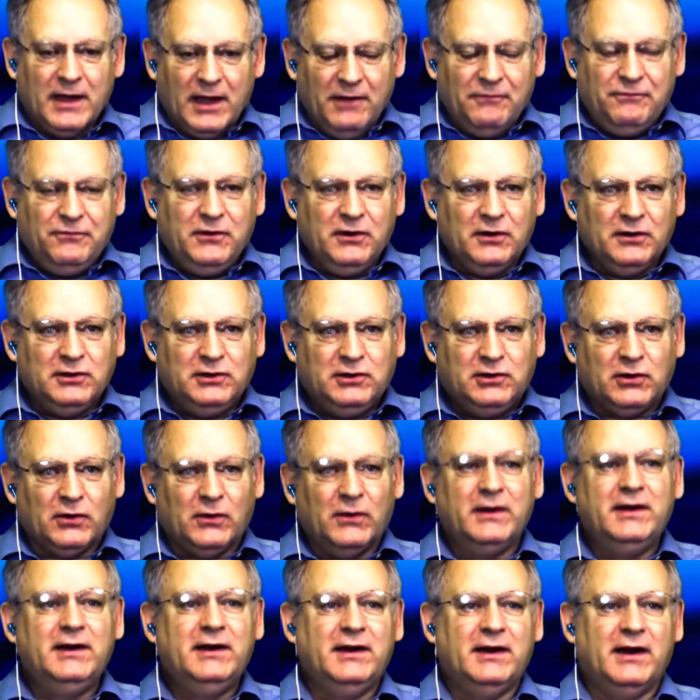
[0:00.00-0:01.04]
If you're
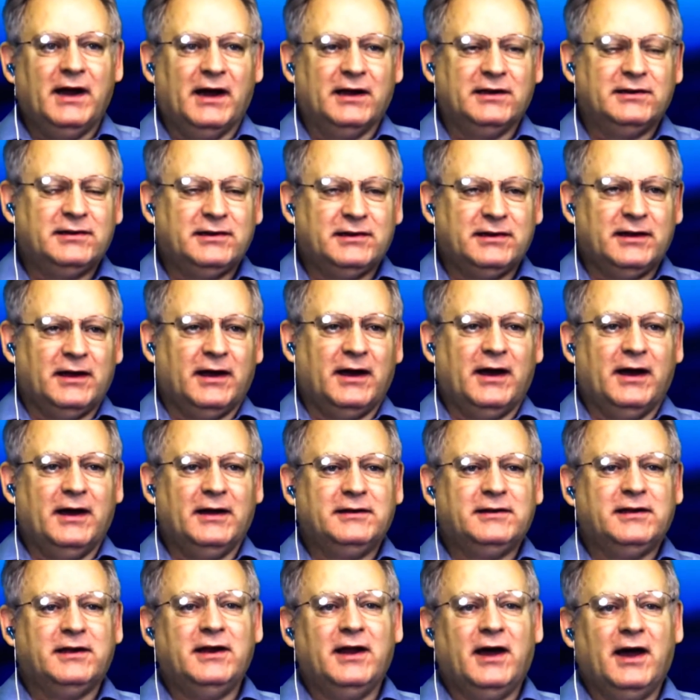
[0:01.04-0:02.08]
joining us
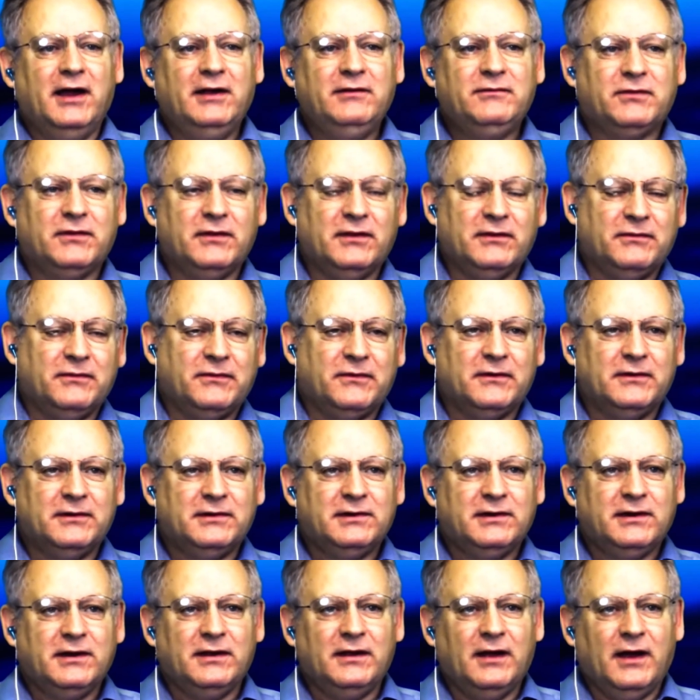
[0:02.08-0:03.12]
tonight for the
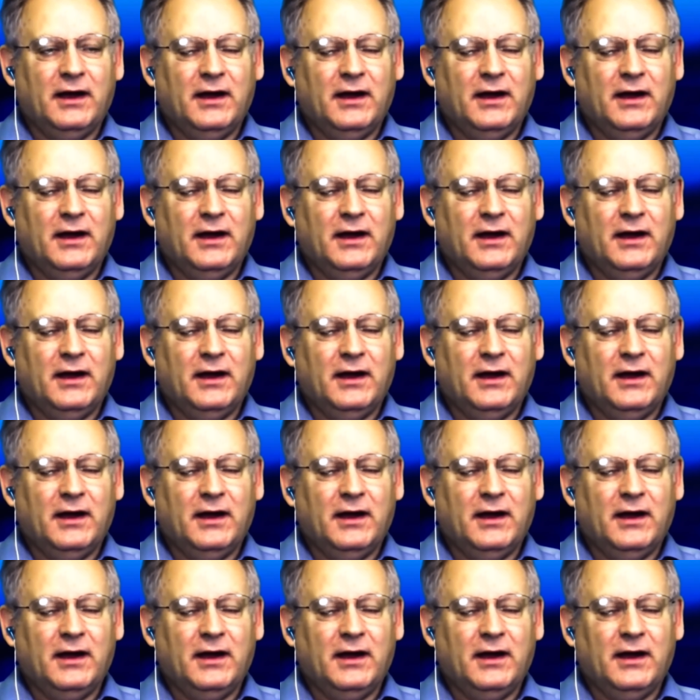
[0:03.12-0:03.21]
first